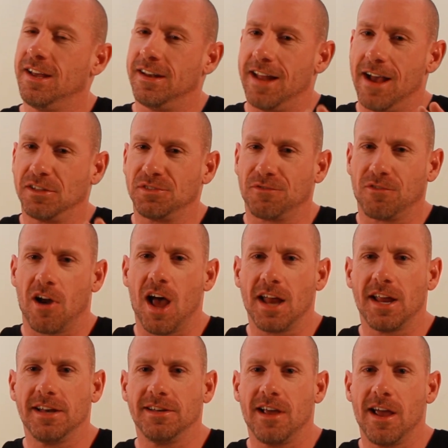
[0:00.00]
Now it's
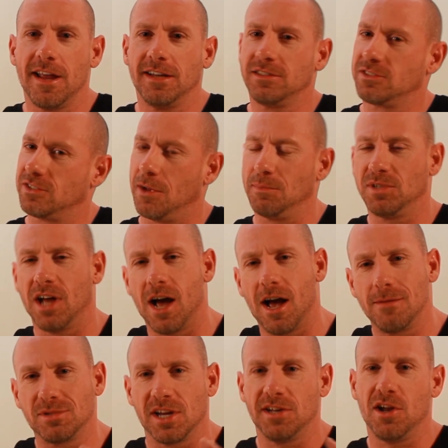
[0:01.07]
Friday night,
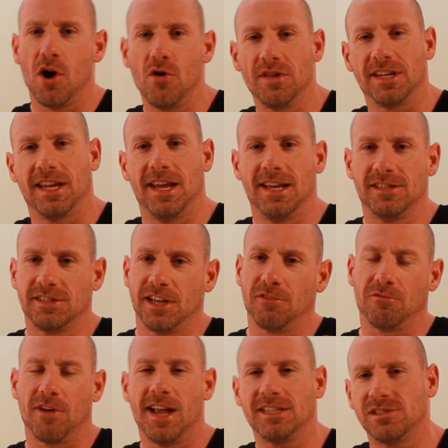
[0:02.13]
sometimes I know the kids get
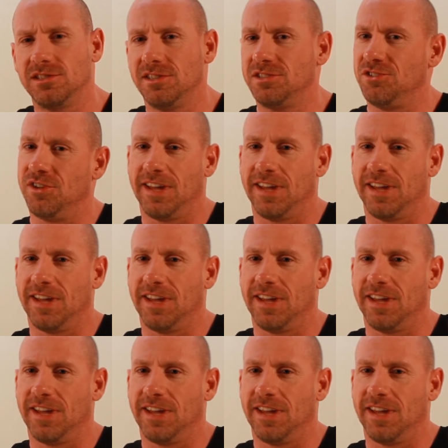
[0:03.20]
restless,